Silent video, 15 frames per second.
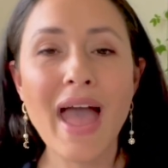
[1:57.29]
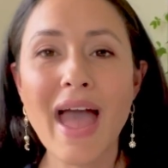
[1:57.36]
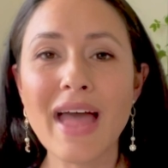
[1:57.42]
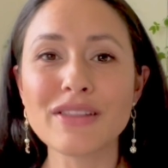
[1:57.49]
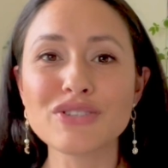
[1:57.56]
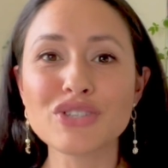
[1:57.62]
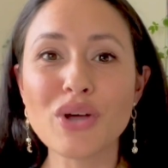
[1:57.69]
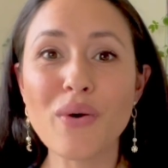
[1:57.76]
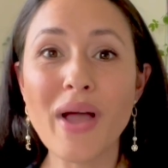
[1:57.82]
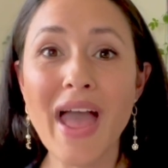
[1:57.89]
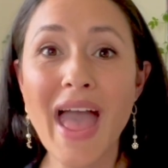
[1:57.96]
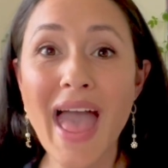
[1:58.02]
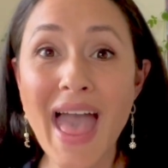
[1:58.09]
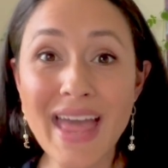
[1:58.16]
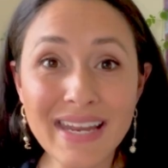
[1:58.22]
And so,
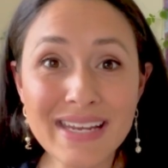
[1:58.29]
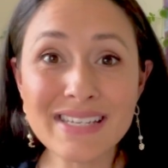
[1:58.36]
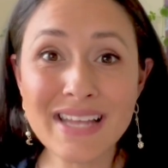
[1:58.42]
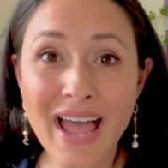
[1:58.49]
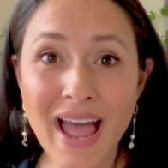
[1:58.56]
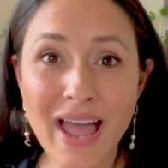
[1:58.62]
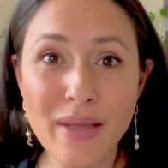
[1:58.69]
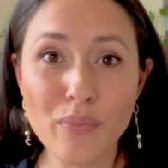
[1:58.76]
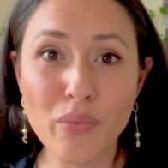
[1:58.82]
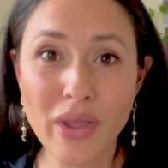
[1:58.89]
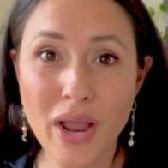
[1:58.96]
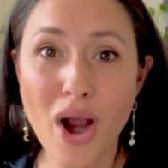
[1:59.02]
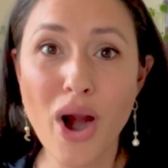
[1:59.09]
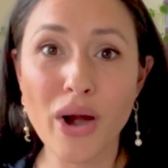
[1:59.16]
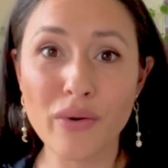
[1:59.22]
anytime
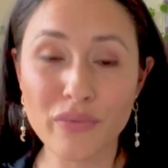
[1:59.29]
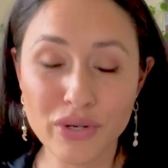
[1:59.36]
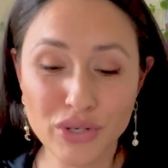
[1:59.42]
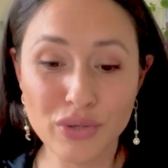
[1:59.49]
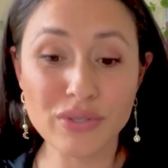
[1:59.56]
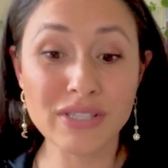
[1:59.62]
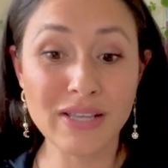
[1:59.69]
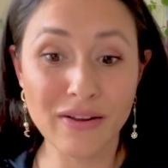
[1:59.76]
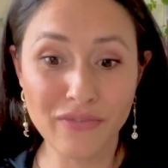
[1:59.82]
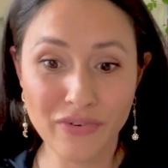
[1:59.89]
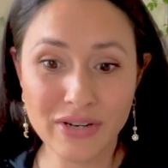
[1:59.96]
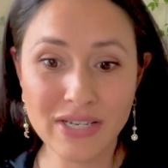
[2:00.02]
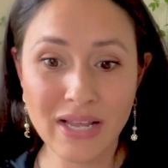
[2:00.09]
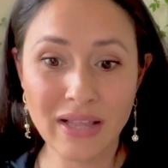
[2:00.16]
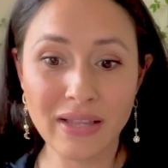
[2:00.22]
we are reducing
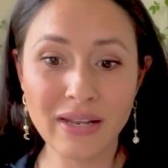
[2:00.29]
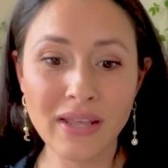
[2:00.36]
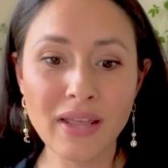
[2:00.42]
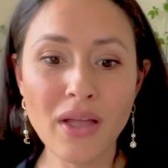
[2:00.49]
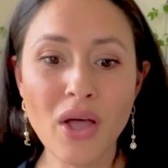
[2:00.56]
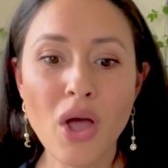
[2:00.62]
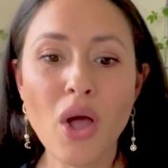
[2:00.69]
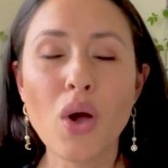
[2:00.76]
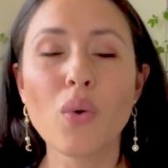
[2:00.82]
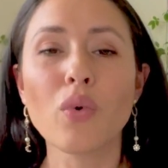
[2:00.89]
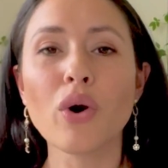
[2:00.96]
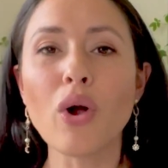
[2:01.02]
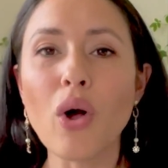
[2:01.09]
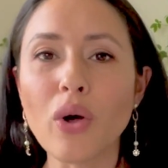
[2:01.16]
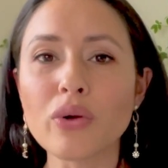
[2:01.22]
fertility,
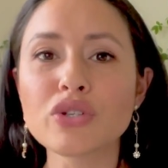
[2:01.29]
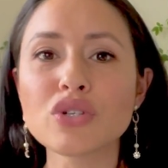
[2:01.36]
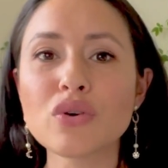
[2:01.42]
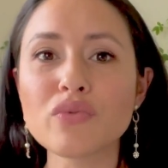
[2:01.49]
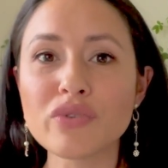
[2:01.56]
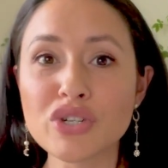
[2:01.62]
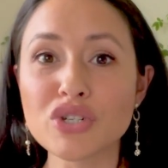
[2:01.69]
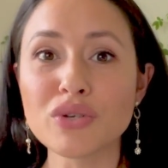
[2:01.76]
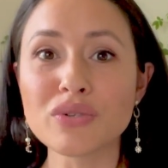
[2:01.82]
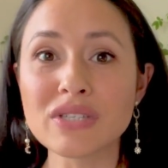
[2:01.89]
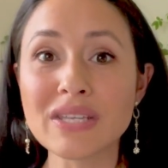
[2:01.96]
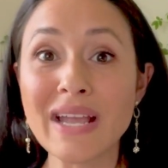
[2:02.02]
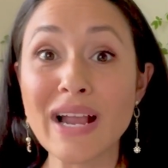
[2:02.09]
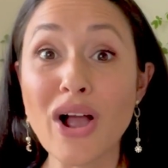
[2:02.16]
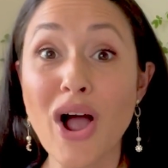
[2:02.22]
we're also
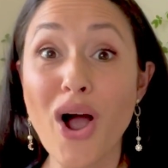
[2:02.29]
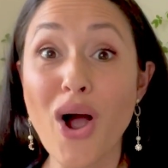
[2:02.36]
reducing